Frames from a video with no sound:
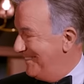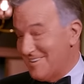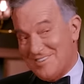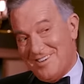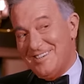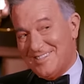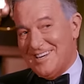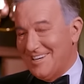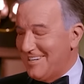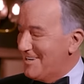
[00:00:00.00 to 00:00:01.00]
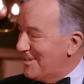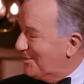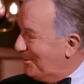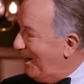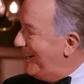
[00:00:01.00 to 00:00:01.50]
Well, she's turned into
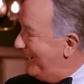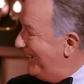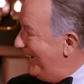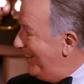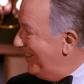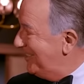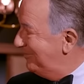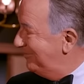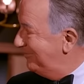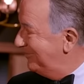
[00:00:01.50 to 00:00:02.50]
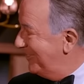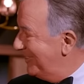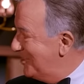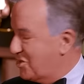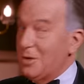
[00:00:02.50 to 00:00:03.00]
quite a girl.
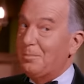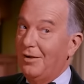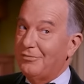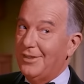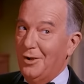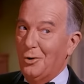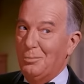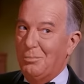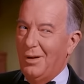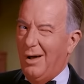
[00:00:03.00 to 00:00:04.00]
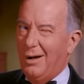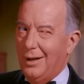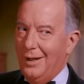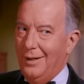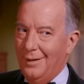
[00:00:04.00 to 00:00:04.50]
Chip off the old
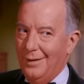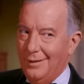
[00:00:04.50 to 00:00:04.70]
block, eh?